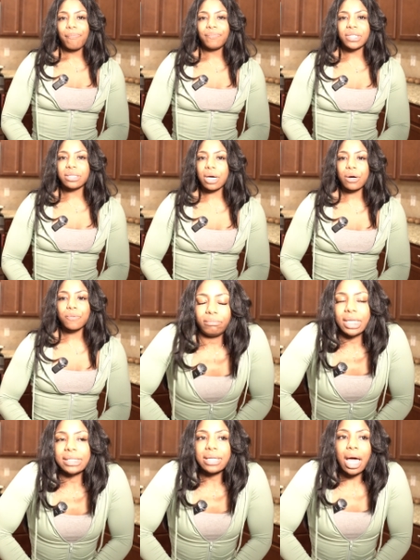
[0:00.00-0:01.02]
You know,
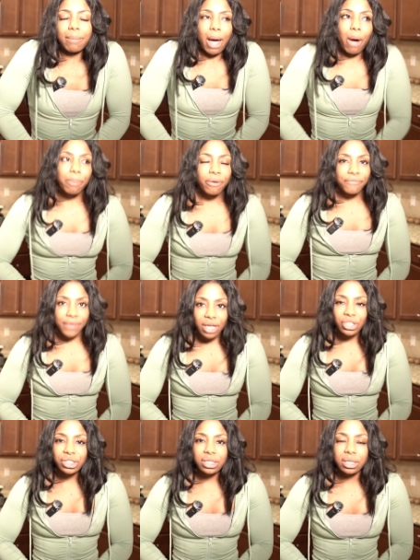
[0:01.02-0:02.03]
it's not about
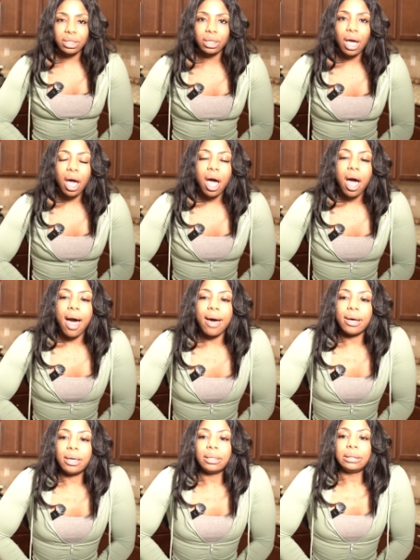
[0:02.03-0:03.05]
perfection.
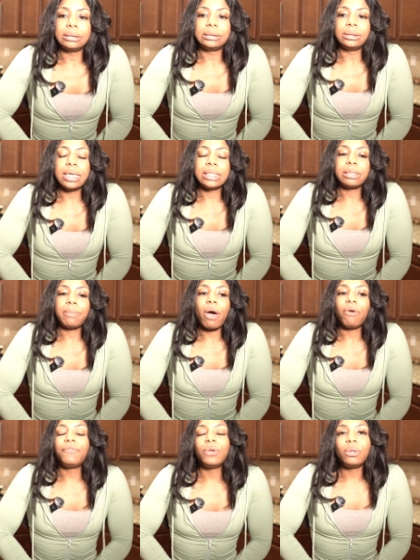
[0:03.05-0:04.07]
It's
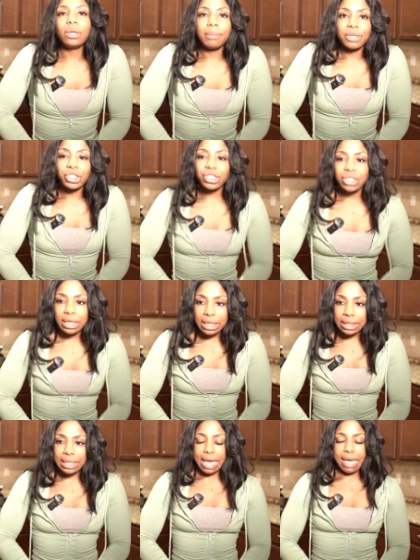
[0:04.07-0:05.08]
about fueling a
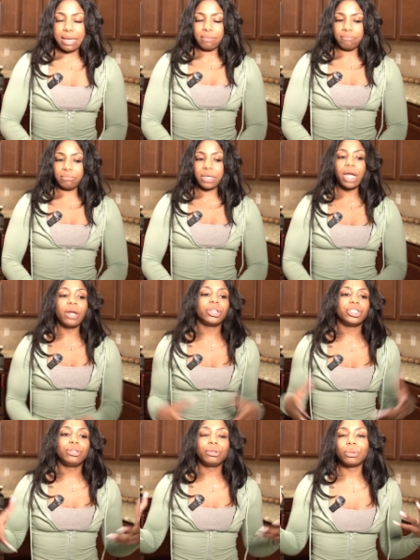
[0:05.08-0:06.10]
machine that
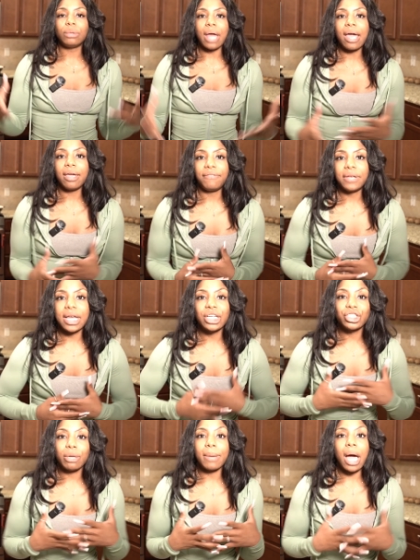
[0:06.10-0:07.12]
carries you through life, and
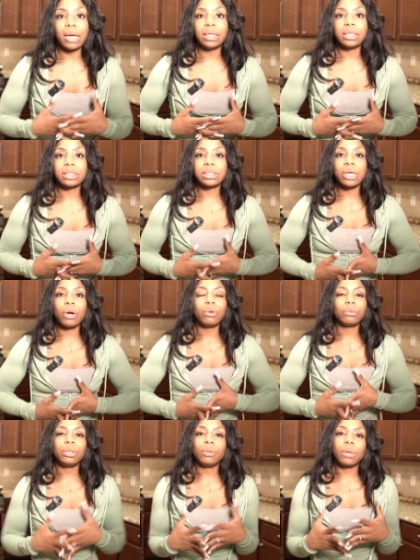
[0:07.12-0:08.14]
that's your body.
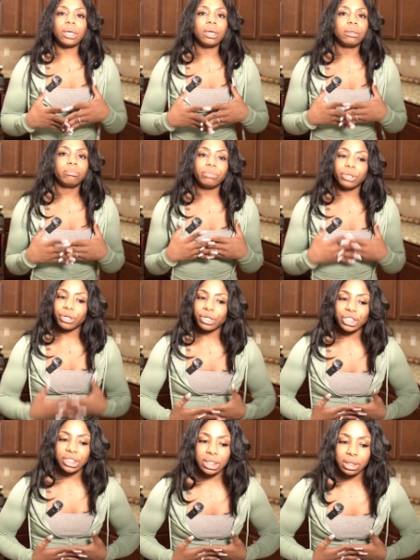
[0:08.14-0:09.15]
So you want to
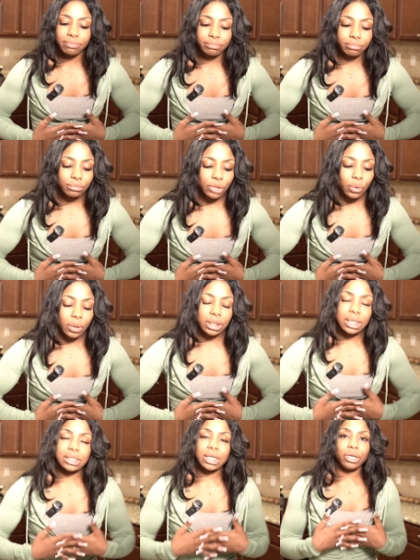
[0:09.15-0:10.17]
nourish it. You want to
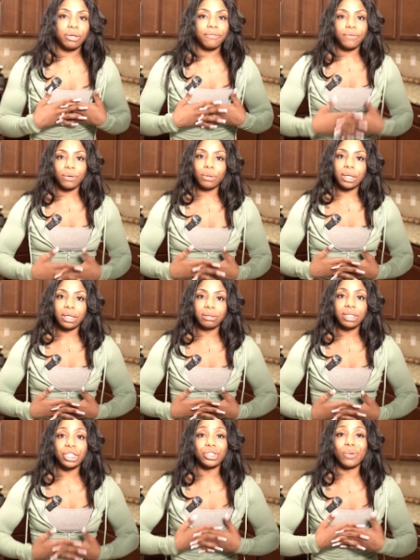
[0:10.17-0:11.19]
continue to fuel it
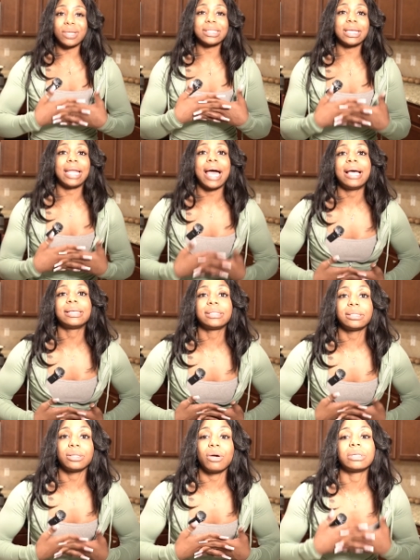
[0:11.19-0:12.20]
because you want it to last
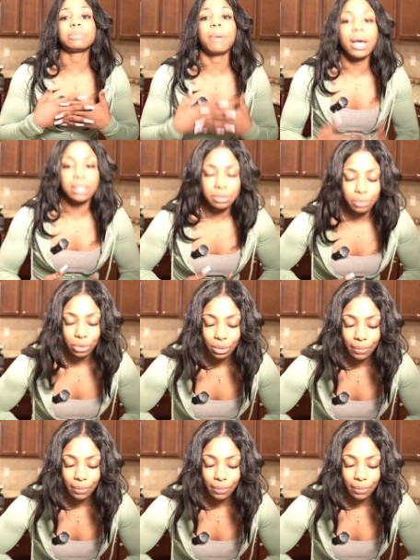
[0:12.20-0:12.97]
as long as possible.